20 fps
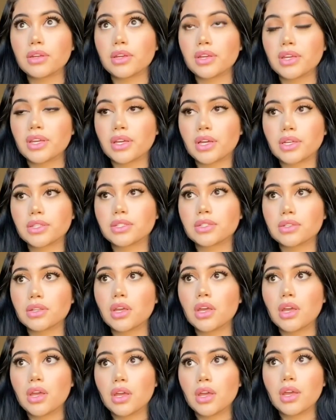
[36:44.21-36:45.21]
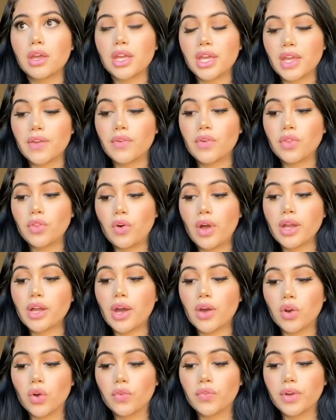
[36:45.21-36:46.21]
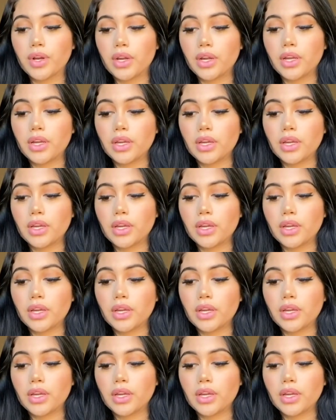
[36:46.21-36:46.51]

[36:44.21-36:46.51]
Because even though I got over it,